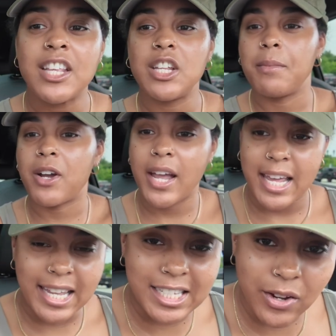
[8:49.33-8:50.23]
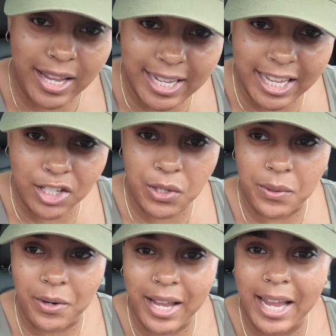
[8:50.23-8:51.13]
So let me go ahead. Let's go ahead and get into
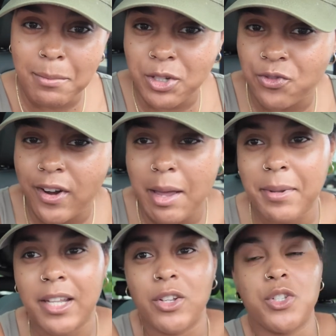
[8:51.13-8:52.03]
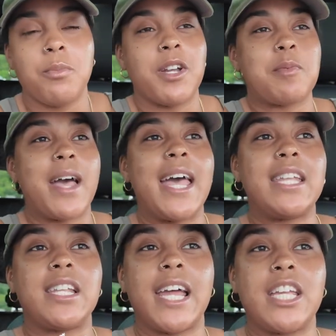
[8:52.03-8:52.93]
it, okay? I'm just rambling a little too much, but I had
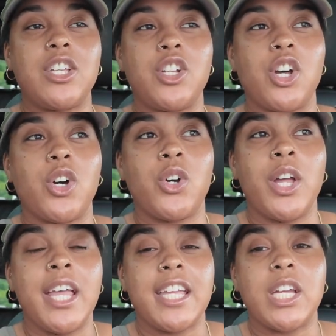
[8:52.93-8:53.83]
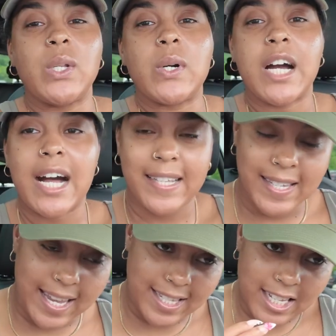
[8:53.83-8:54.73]
to, get a little
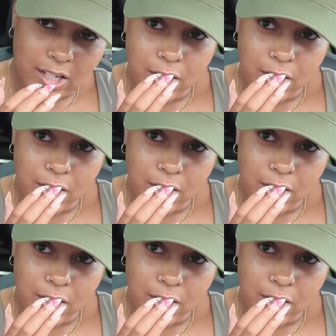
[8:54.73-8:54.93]
context.